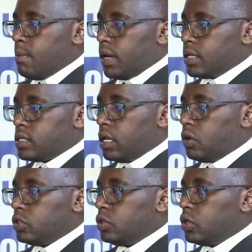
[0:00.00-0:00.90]
but as I
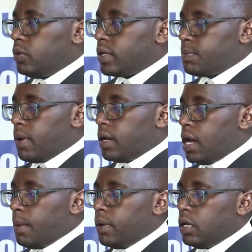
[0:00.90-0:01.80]
continue to
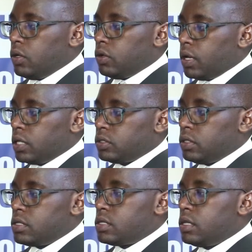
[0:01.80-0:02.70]
expand up and down, you can
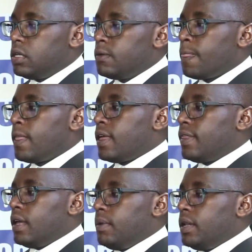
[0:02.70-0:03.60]
actually see
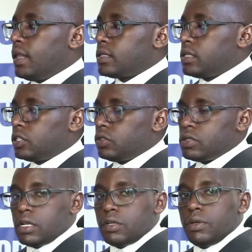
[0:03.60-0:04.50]
there are many other
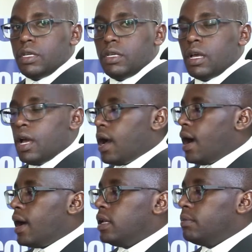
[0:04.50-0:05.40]
sections that we
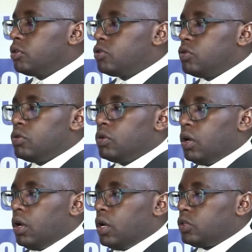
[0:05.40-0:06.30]
are unable to
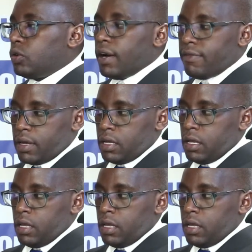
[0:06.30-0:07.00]
cover.